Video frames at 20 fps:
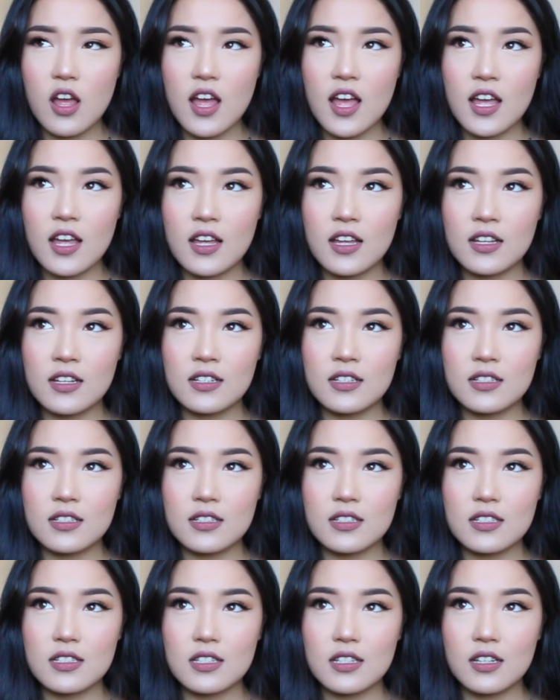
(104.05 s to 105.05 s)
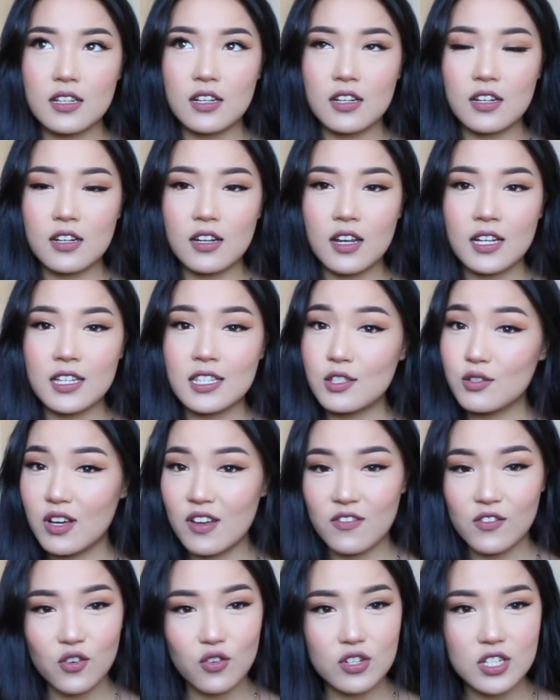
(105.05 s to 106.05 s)
and I still
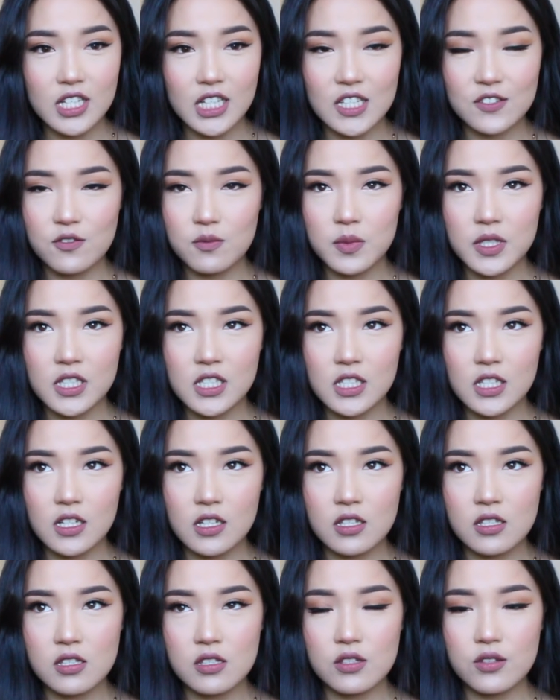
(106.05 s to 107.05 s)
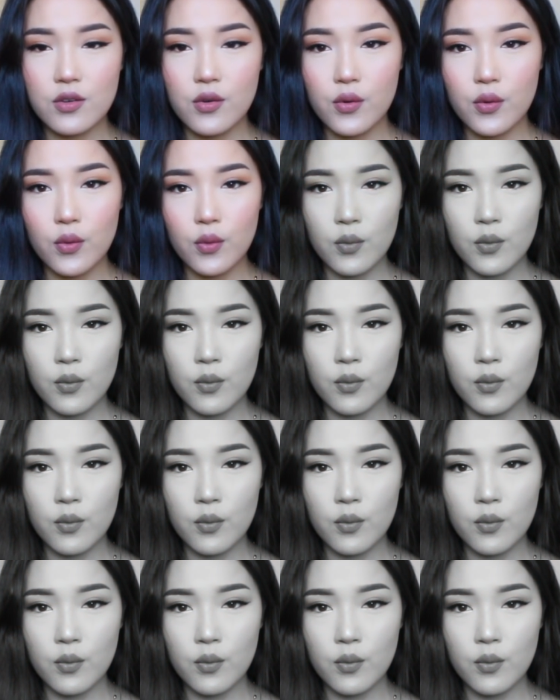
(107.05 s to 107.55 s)
haven't got tickets for BTS so